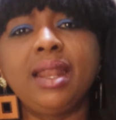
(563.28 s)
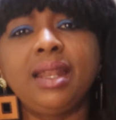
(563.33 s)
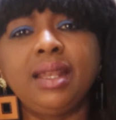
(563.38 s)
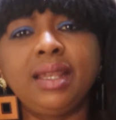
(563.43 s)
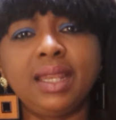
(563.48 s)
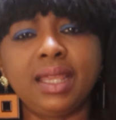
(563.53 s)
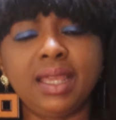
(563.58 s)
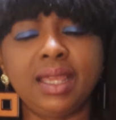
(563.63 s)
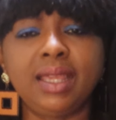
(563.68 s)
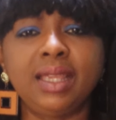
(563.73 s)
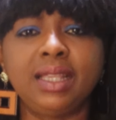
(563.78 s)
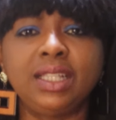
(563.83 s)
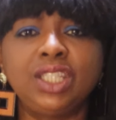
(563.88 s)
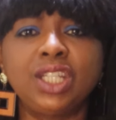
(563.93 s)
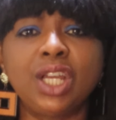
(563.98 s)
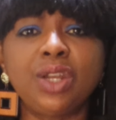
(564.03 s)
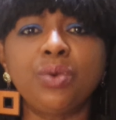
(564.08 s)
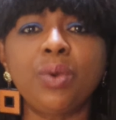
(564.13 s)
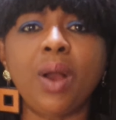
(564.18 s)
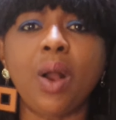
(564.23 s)
the
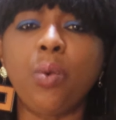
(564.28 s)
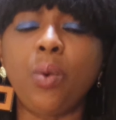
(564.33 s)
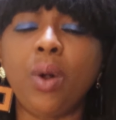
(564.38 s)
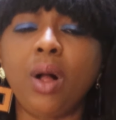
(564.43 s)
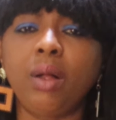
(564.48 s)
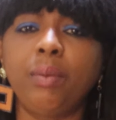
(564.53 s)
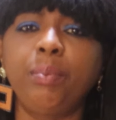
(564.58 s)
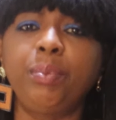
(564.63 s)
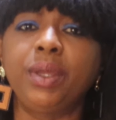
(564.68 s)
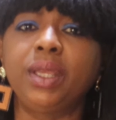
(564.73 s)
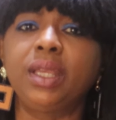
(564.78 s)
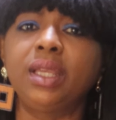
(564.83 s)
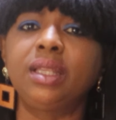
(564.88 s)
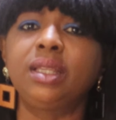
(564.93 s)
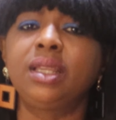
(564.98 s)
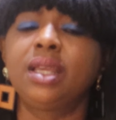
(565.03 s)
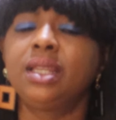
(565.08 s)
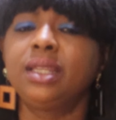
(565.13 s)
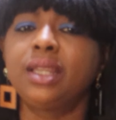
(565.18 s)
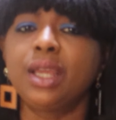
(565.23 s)
general
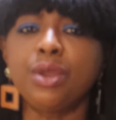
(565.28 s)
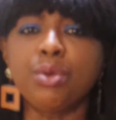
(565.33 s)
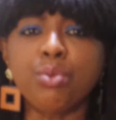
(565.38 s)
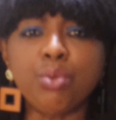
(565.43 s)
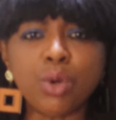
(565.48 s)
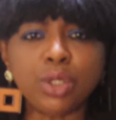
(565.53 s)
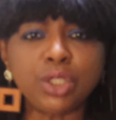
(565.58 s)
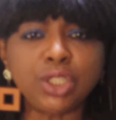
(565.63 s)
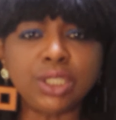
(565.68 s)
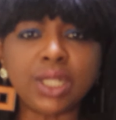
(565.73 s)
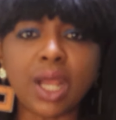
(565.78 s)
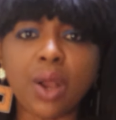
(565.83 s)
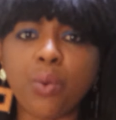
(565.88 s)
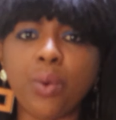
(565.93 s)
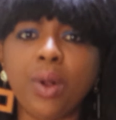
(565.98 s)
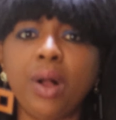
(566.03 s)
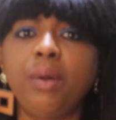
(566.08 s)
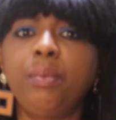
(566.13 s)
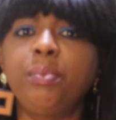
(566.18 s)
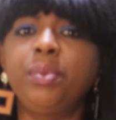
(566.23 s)
well-being, the emotional
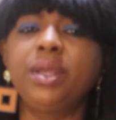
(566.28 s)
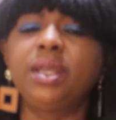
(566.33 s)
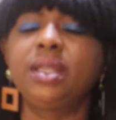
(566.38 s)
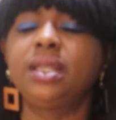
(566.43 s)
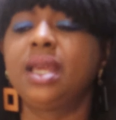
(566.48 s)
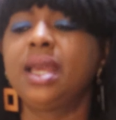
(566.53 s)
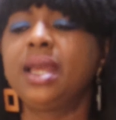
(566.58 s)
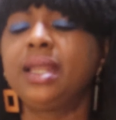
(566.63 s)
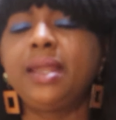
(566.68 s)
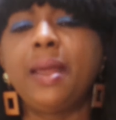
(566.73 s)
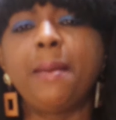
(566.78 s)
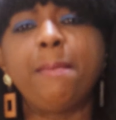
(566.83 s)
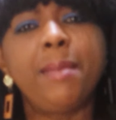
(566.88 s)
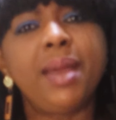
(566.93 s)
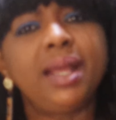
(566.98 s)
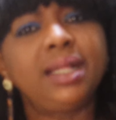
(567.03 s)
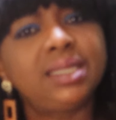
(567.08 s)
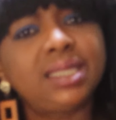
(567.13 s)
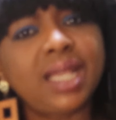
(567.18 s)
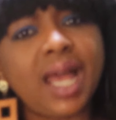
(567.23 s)
well-being, the
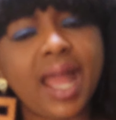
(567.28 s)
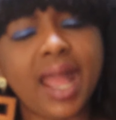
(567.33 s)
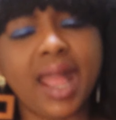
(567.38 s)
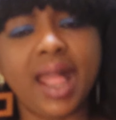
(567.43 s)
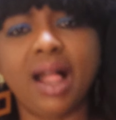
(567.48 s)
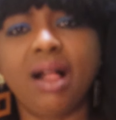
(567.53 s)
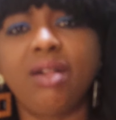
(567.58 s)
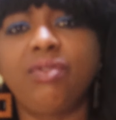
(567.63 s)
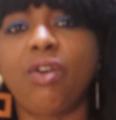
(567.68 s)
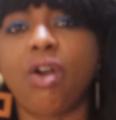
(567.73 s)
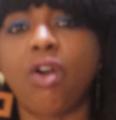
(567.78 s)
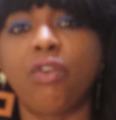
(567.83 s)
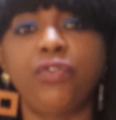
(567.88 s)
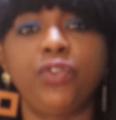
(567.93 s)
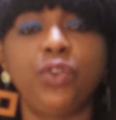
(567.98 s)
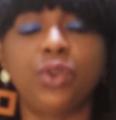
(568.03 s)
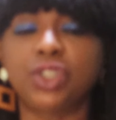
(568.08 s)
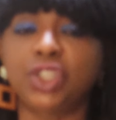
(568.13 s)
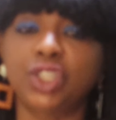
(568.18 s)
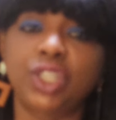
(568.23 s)
mental health
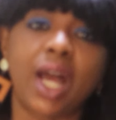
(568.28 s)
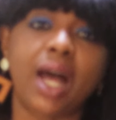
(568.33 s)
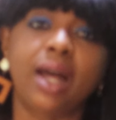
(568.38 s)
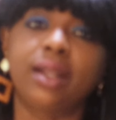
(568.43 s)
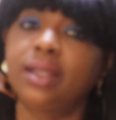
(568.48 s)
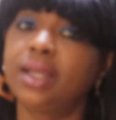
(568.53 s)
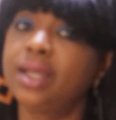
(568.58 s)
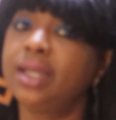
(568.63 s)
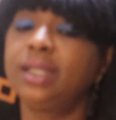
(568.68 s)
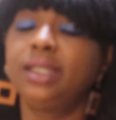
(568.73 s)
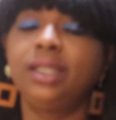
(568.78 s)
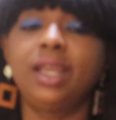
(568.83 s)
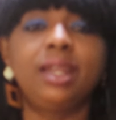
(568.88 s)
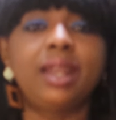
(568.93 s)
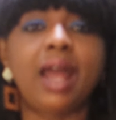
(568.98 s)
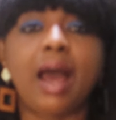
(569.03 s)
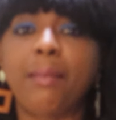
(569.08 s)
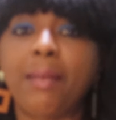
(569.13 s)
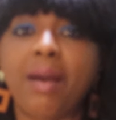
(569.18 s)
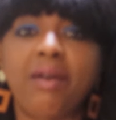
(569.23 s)
of your child,
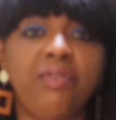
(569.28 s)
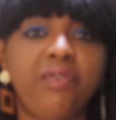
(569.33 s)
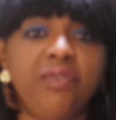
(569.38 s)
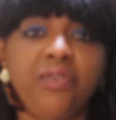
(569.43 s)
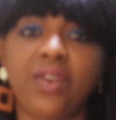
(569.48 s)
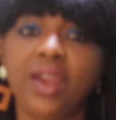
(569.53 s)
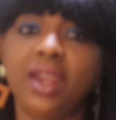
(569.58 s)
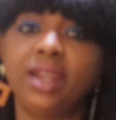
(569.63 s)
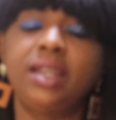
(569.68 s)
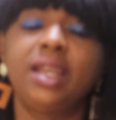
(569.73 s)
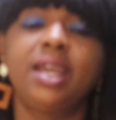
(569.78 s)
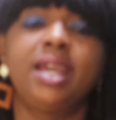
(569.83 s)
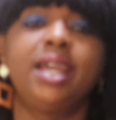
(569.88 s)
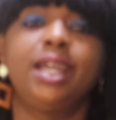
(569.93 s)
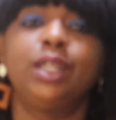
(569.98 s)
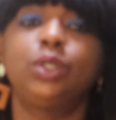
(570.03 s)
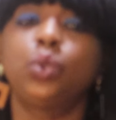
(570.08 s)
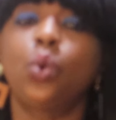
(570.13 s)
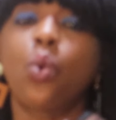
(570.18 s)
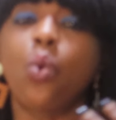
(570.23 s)
then I'm afraid
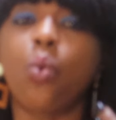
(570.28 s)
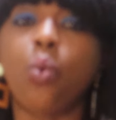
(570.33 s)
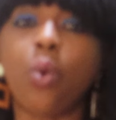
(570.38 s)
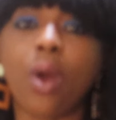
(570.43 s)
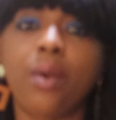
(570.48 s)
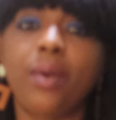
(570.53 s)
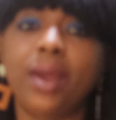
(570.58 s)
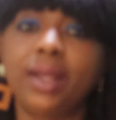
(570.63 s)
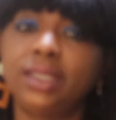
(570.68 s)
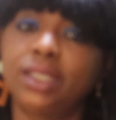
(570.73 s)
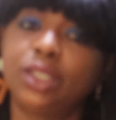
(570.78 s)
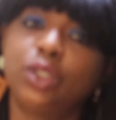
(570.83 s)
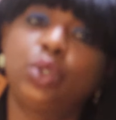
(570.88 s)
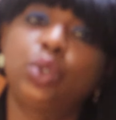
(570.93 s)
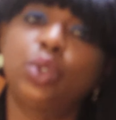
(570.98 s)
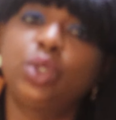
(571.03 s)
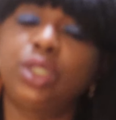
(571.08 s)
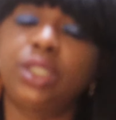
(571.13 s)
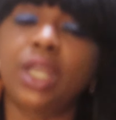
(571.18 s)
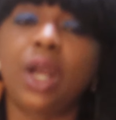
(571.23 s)
it will warrant a
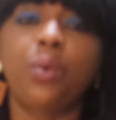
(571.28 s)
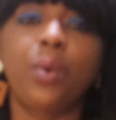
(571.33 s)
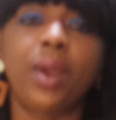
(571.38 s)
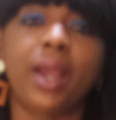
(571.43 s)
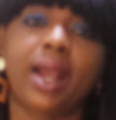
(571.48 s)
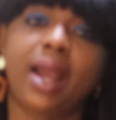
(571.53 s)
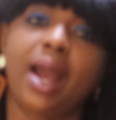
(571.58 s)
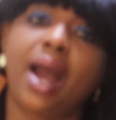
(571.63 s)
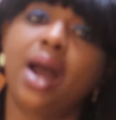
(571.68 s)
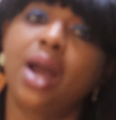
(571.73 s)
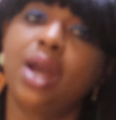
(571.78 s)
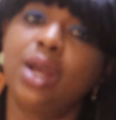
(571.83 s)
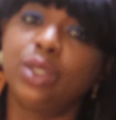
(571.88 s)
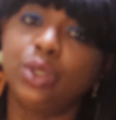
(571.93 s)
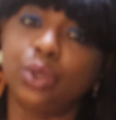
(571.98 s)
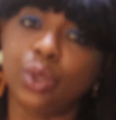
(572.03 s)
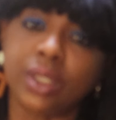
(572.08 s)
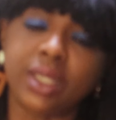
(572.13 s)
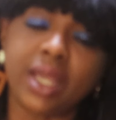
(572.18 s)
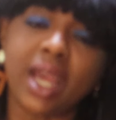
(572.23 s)
social worker
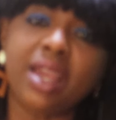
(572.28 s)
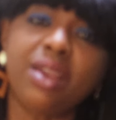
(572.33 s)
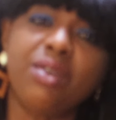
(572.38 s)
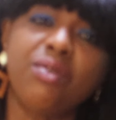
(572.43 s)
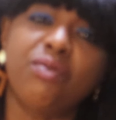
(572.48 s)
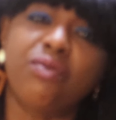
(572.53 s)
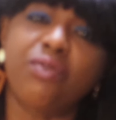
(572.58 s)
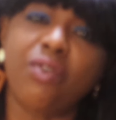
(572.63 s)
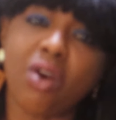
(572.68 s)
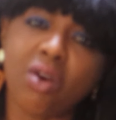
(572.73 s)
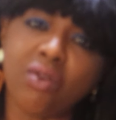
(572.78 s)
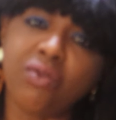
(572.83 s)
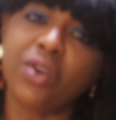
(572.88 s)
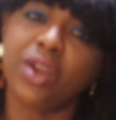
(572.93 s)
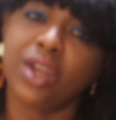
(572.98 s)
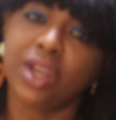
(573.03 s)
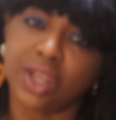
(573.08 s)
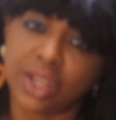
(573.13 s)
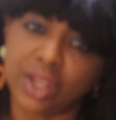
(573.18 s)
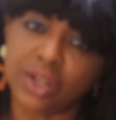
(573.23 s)
to get involved
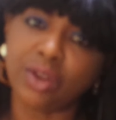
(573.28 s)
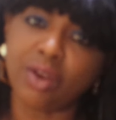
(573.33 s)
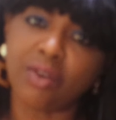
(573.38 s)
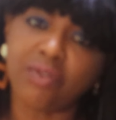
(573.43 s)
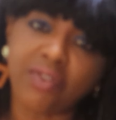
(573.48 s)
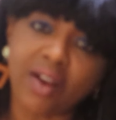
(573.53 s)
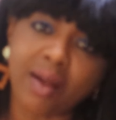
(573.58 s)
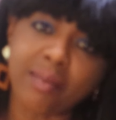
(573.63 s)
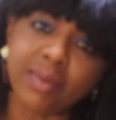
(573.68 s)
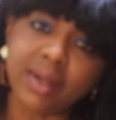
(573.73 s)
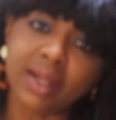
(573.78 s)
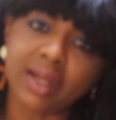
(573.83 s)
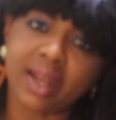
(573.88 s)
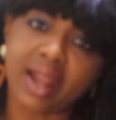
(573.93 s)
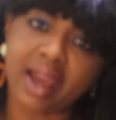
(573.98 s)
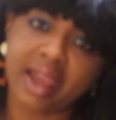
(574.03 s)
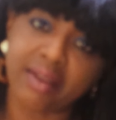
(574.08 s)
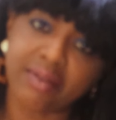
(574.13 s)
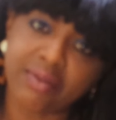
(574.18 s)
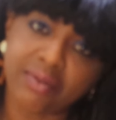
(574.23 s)
in your family
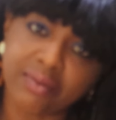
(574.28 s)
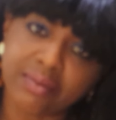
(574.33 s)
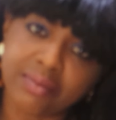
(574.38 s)
life.